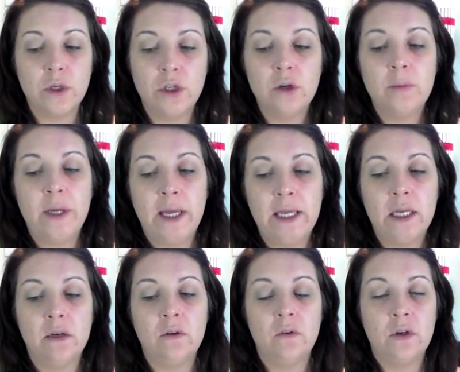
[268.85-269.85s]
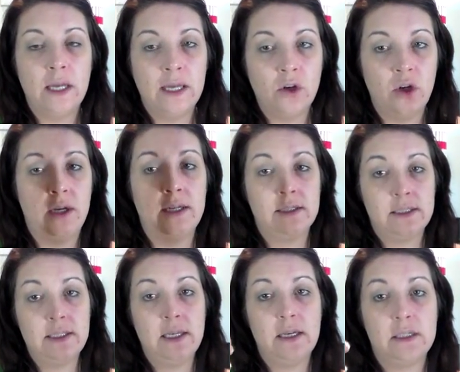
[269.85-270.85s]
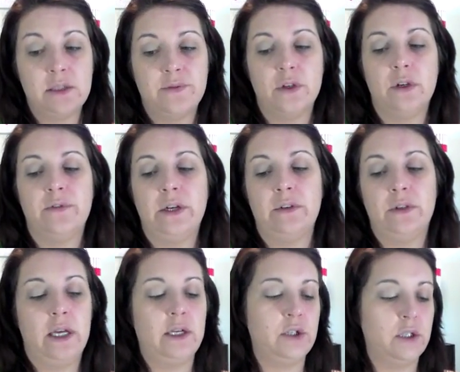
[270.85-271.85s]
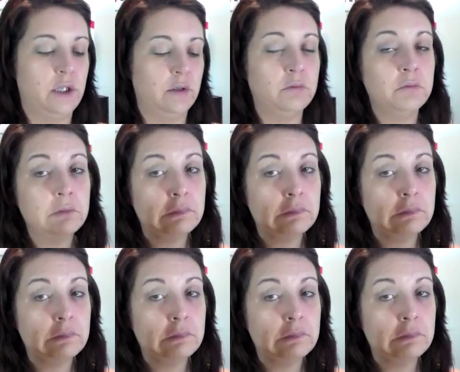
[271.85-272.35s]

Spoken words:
When you're paying $9.96 for a foundation,